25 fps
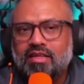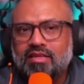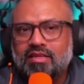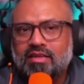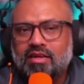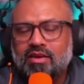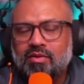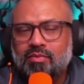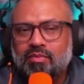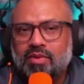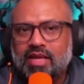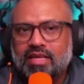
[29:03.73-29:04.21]
that's
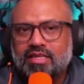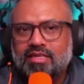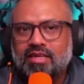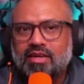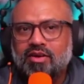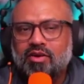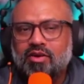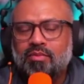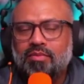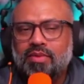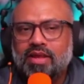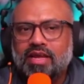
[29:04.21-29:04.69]
complex
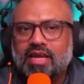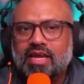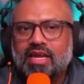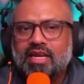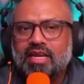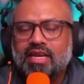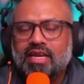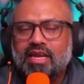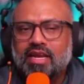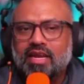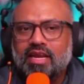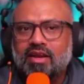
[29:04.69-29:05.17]
and
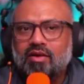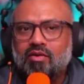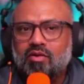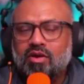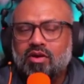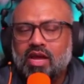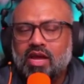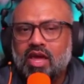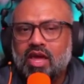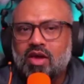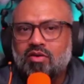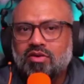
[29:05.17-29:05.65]
complicated
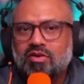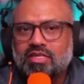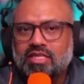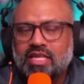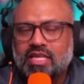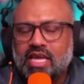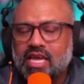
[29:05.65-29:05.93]
or chaos.